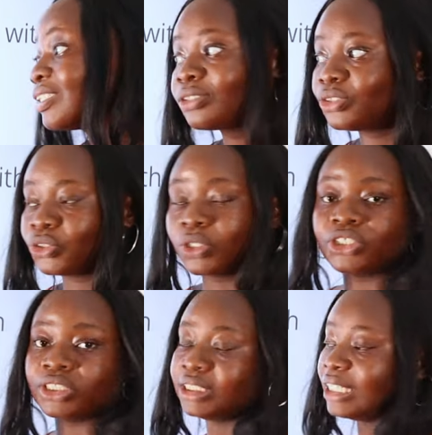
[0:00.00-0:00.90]
answer to this
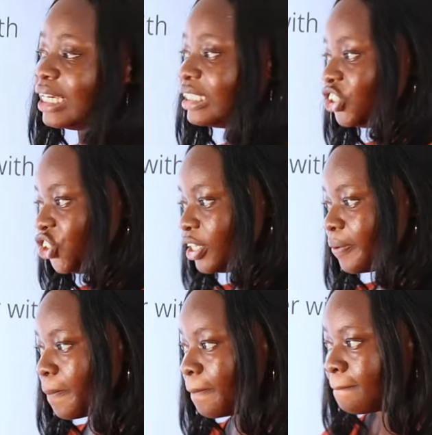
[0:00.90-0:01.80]
question is A.
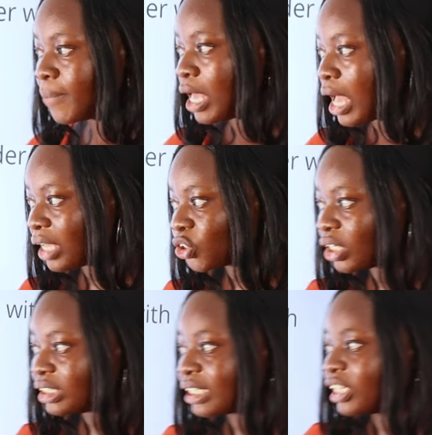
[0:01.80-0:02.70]
Niger.
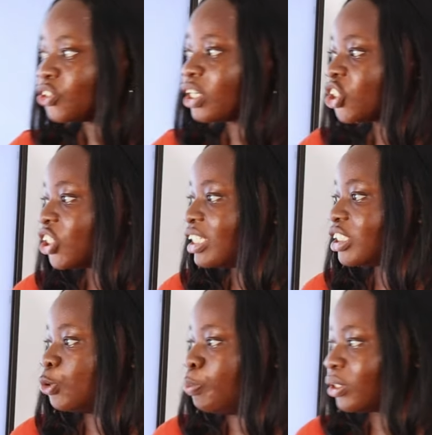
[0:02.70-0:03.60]
Actually, Nigeria
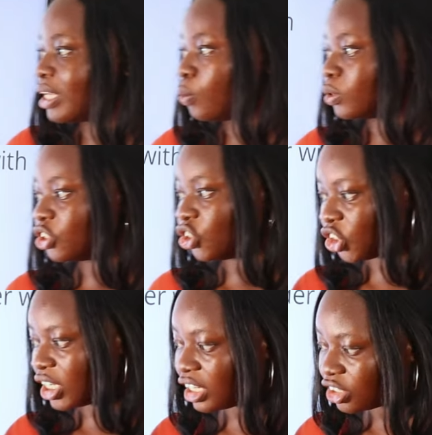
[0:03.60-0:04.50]
shares its border with
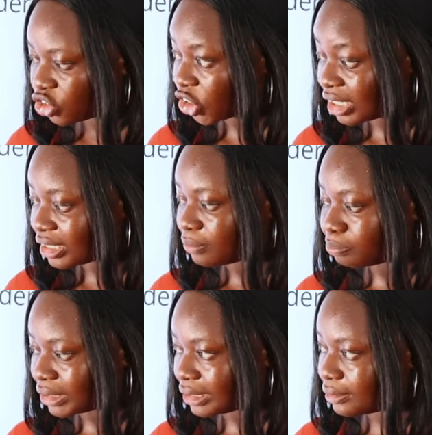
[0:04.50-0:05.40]
Niger, Chad,
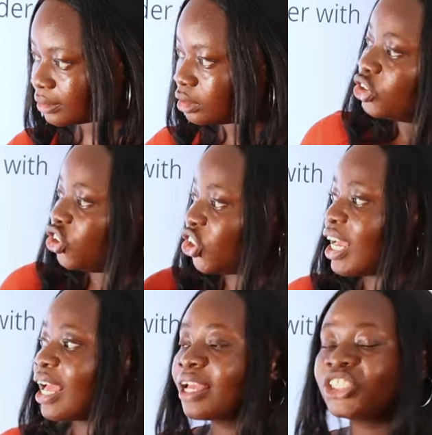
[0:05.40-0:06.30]
and Benin.
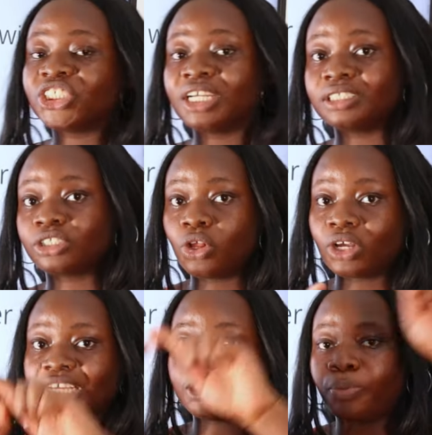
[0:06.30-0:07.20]
Niger shares its
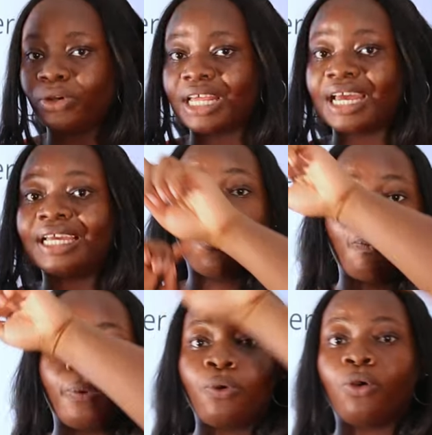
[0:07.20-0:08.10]
longest border
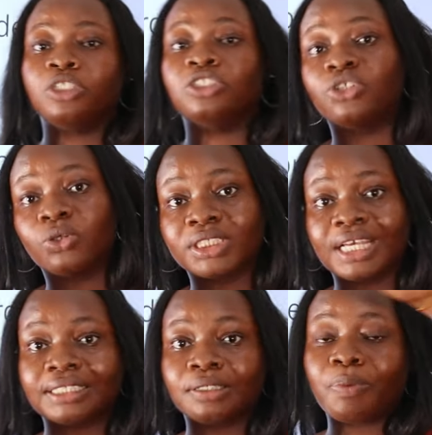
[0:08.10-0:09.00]
up in the
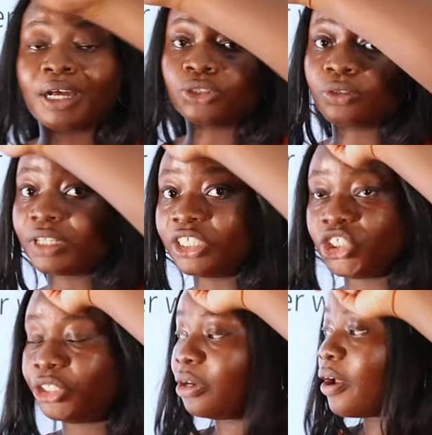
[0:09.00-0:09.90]
northern part of
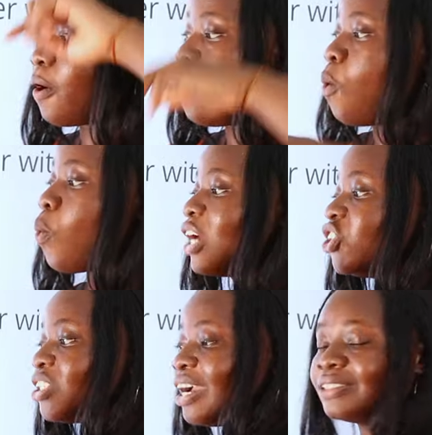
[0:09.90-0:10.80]
Nigeria,
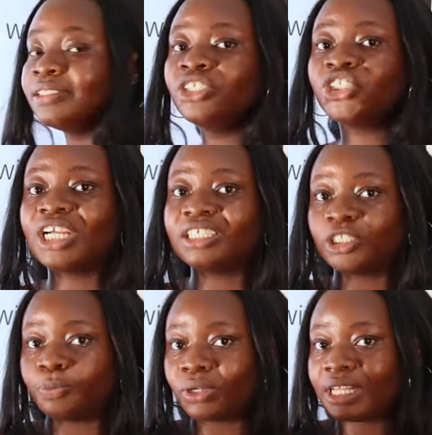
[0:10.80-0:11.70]
while Chad shares
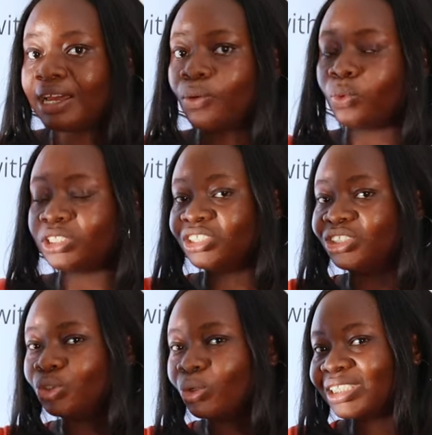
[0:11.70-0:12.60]
its border with
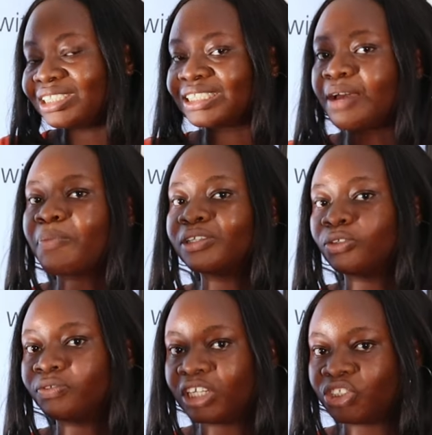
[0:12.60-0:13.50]
the northeastern
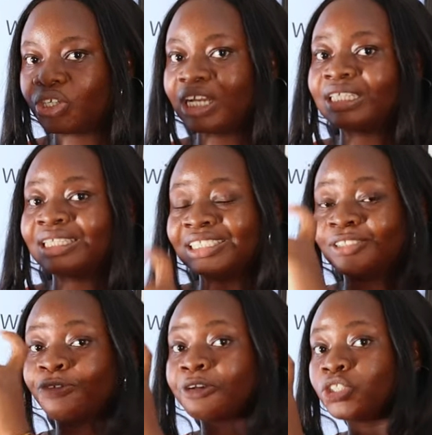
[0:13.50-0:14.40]
part of Nigeria and
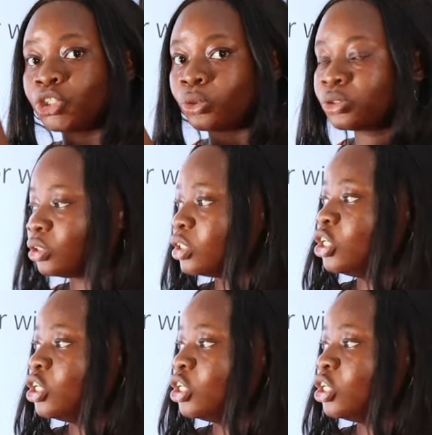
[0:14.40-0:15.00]
is very short,